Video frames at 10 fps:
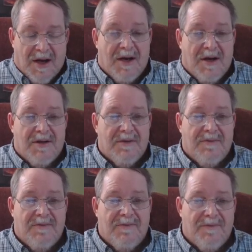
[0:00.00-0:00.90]
uh,
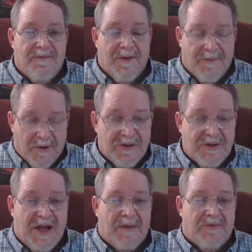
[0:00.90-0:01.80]
the
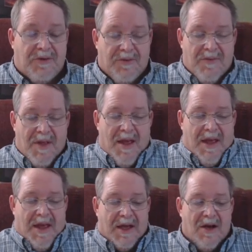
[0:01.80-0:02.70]
first chapter,
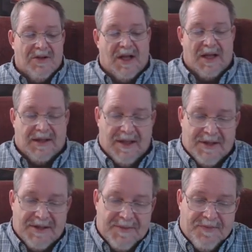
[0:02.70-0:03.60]
it goes like
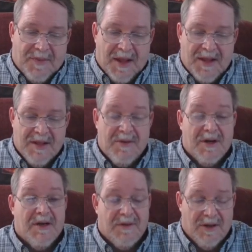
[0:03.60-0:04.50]
this in the
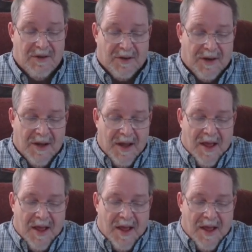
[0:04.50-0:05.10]
book of Luke.